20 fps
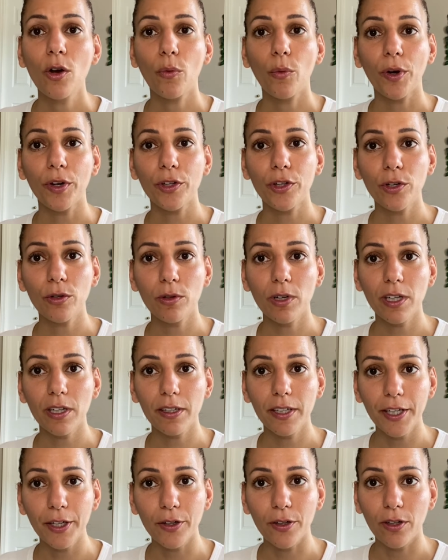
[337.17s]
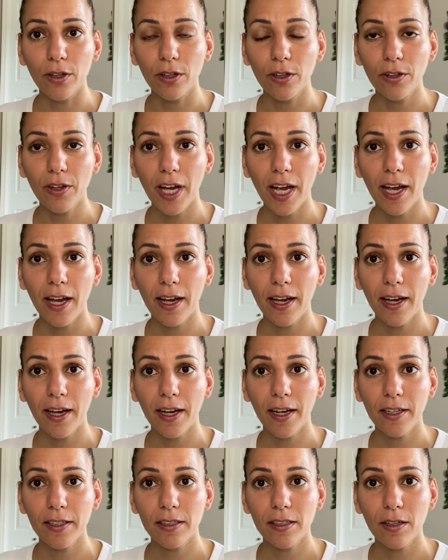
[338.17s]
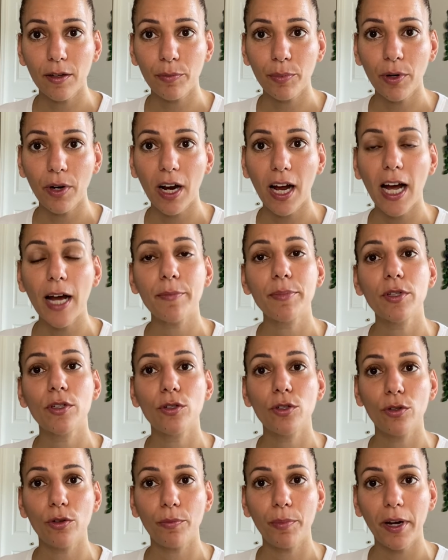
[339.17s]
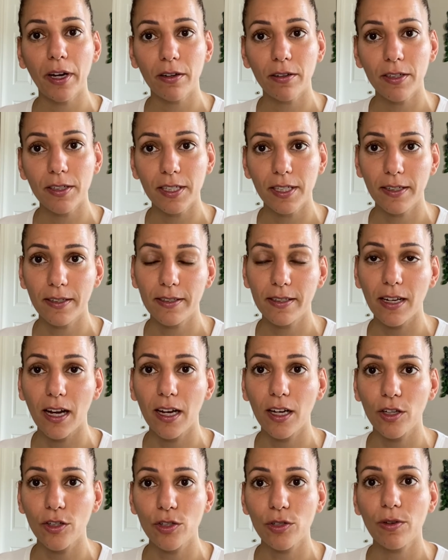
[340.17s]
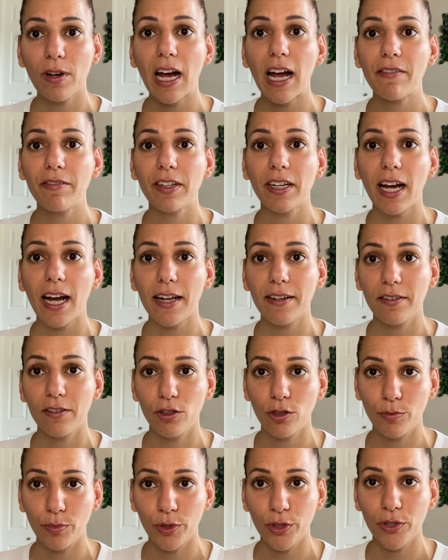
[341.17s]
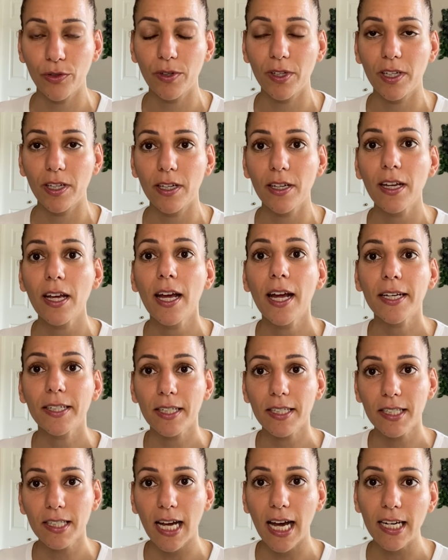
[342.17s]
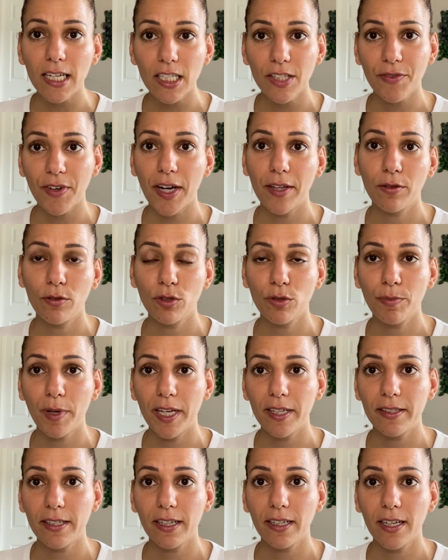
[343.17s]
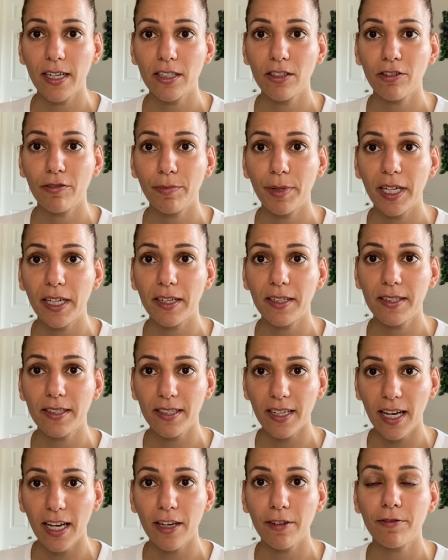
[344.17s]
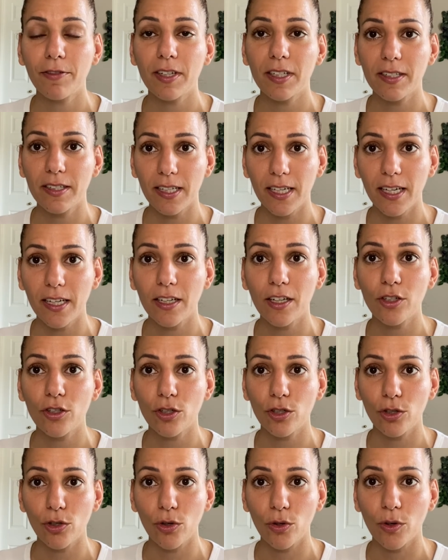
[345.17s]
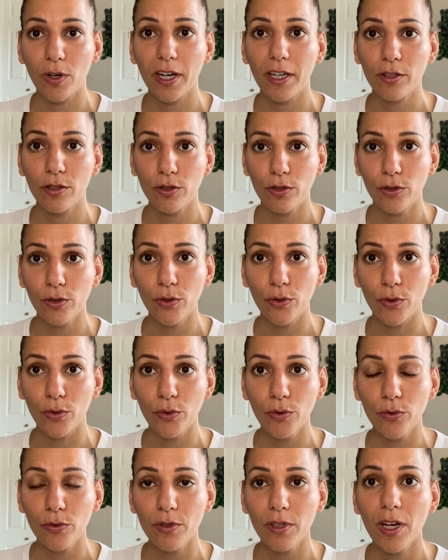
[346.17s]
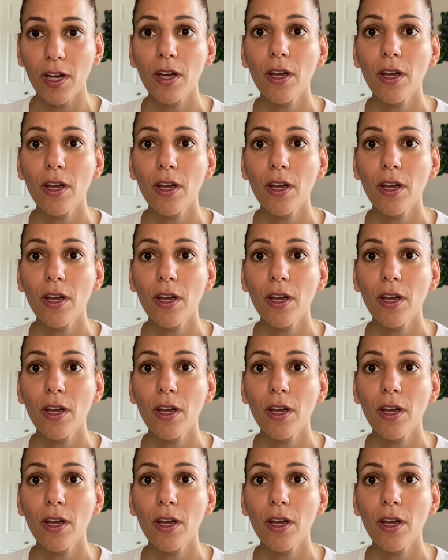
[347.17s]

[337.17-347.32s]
when you are little, and perhaps due to parenting styles, you haven't had the opportunity to satisfy those basic needs of being safe, seen, secure, and soothed,